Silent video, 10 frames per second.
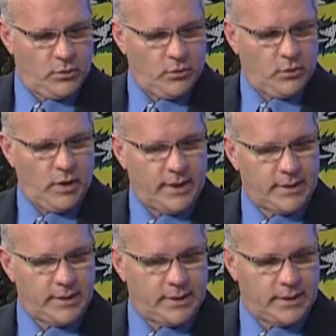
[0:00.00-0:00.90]
what
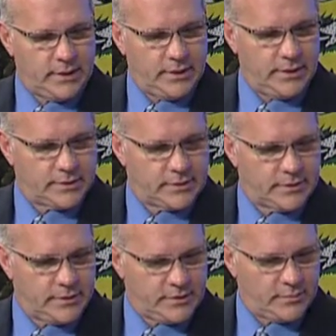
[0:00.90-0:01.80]
in this,
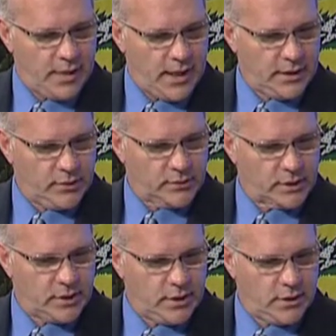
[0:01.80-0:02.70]
this man that was
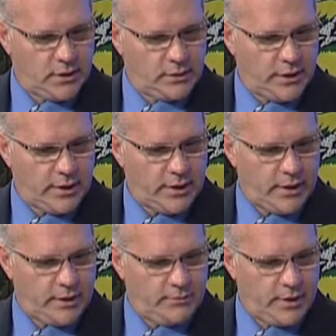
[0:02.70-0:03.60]
killed,
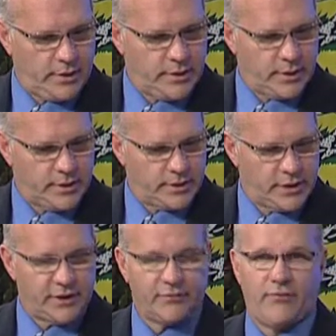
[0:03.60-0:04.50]
Edmond
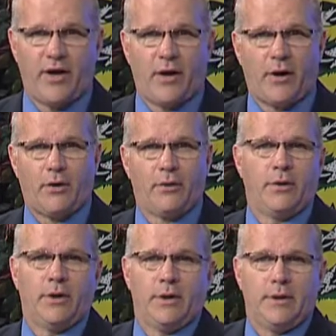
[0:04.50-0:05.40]
D. Fair,
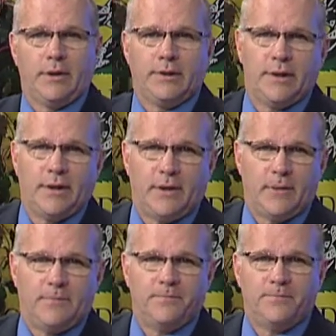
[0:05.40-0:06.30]

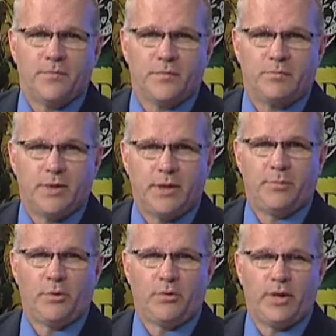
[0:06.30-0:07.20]
um,
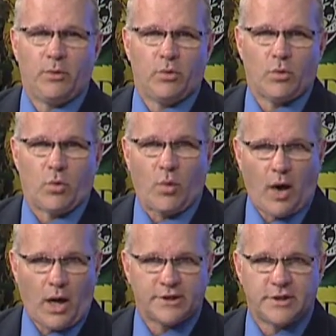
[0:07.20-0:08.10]
people that were
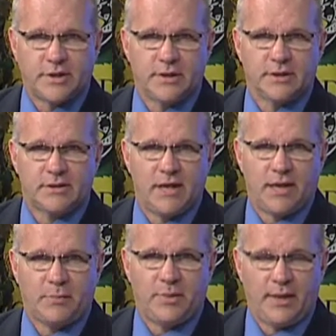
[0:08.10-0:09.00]
watching this
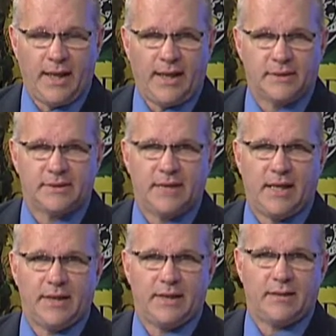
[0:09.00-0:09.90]
take place
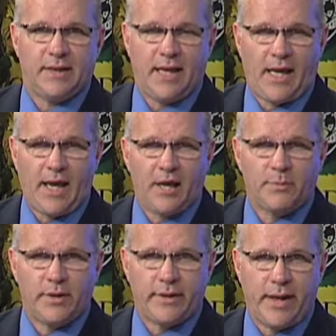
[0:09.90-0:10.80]
said they had
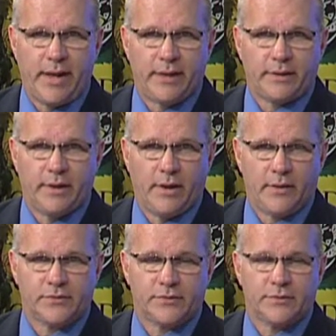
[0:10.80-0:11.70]
him in
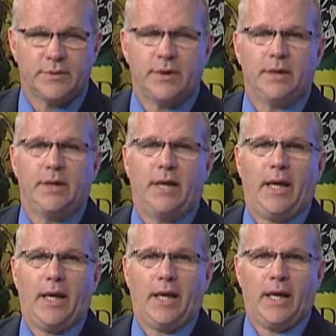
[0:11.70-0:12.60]
handcuffs
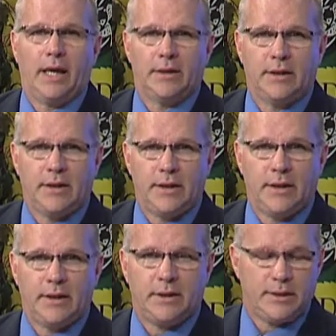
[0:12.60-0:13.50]
and
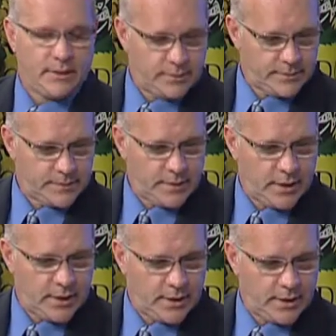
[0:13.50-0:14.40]
he
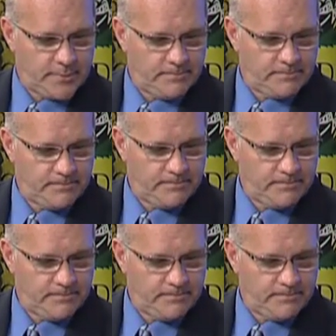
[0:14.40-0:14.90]
um,